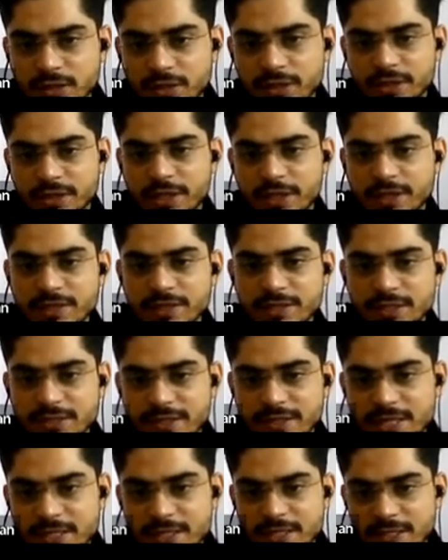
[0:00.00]
Three
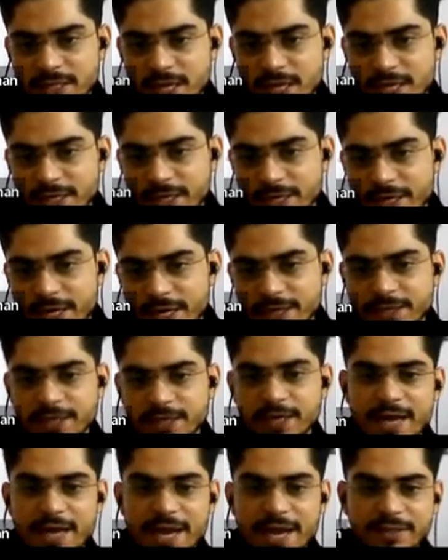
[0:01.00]
resistances are
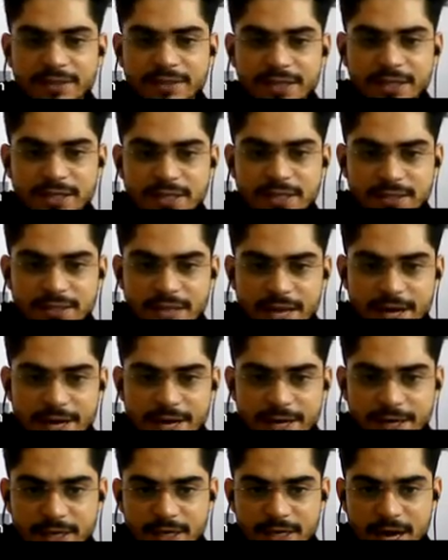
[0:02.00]
connected like this,
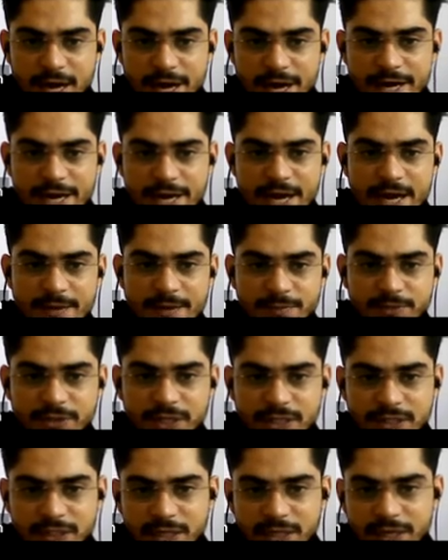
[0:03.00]
and I have
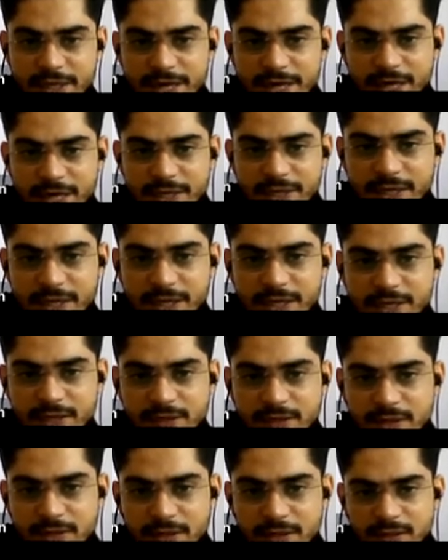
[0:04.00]
just connected
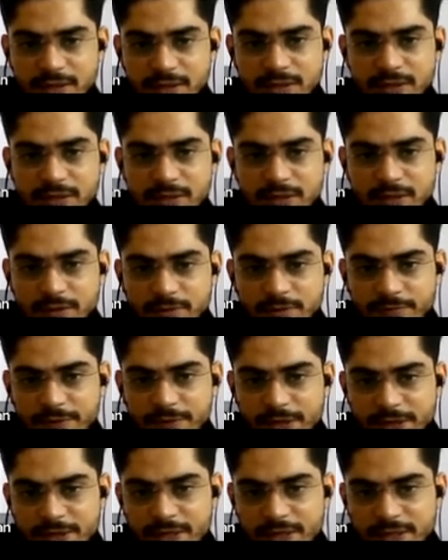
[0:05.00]

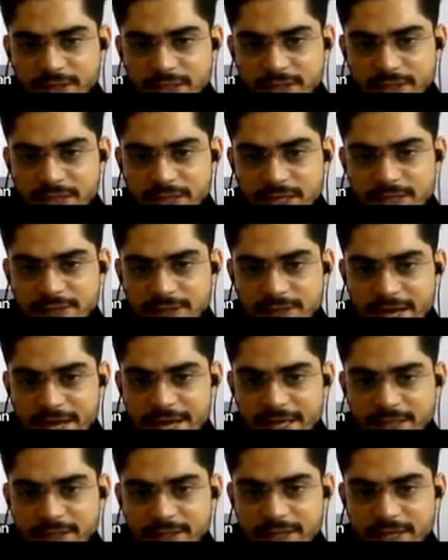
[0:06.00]
one resistance
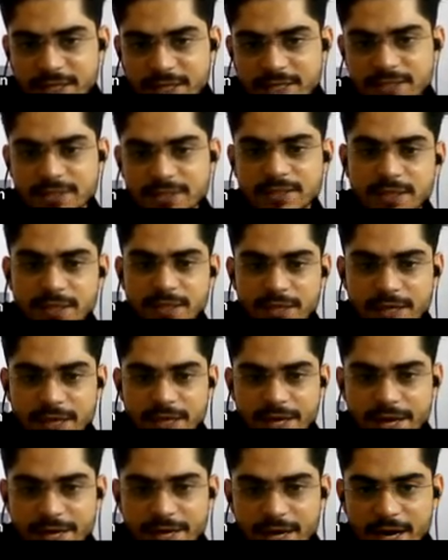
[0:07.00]
like this,
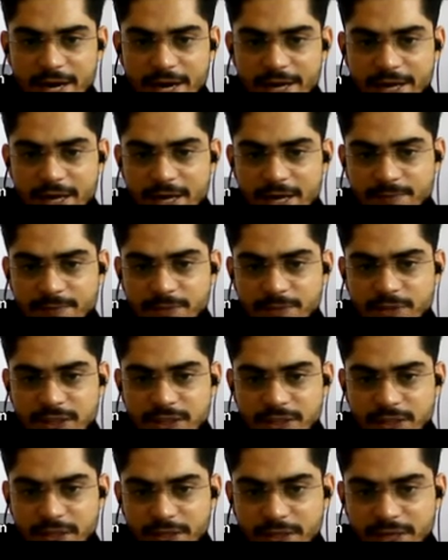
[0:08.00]
and I have
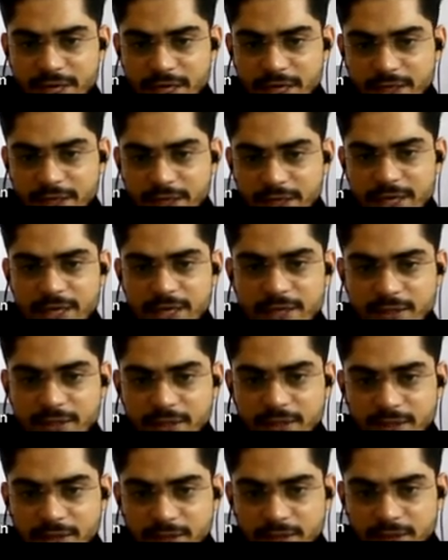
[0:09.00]
just
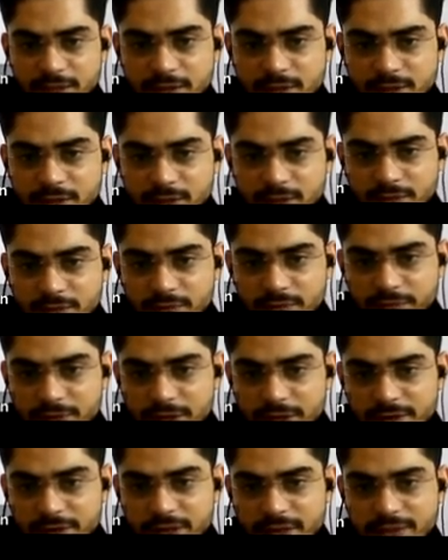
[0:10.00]
connected
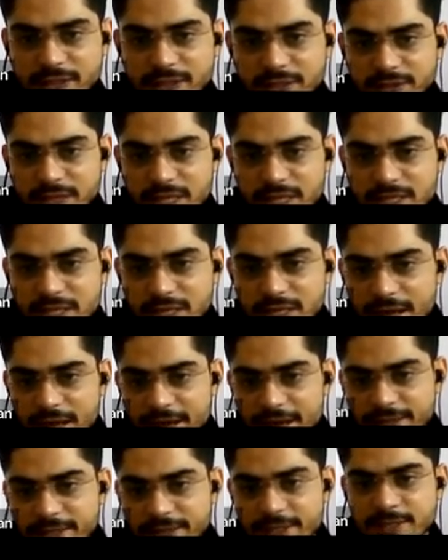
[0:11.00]
one resistance
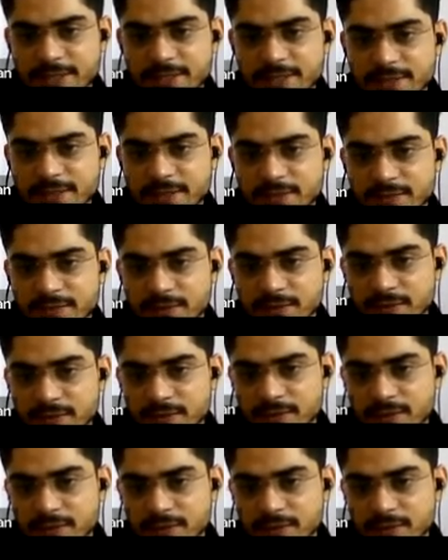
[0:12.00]
like this,